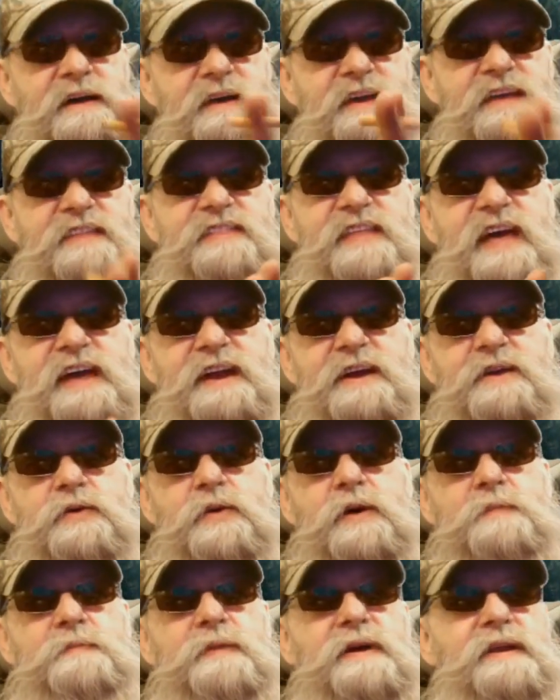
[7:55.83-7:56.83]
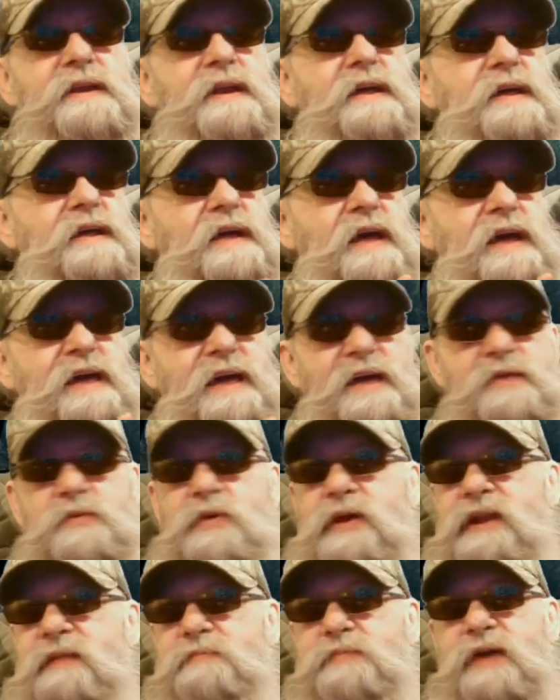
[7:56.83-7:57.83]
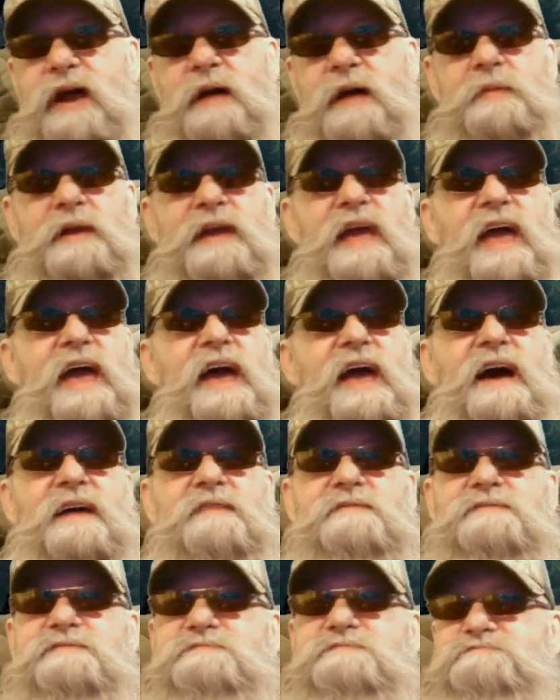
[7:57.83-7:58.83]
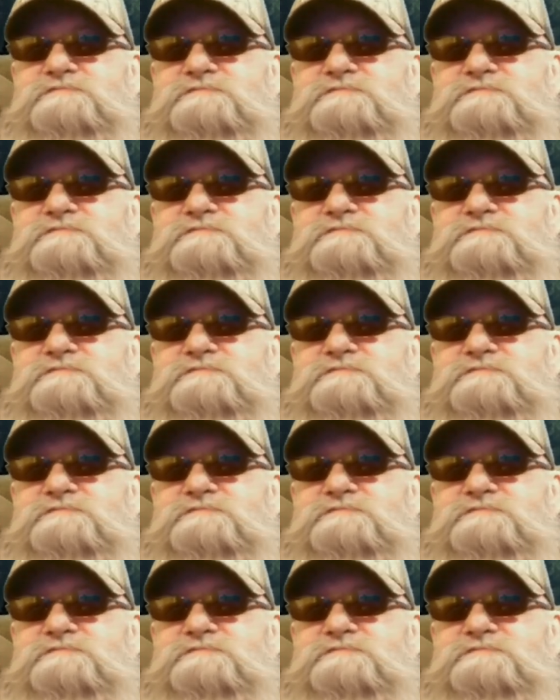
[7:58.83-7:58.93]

Get that equipment, and we'll probably have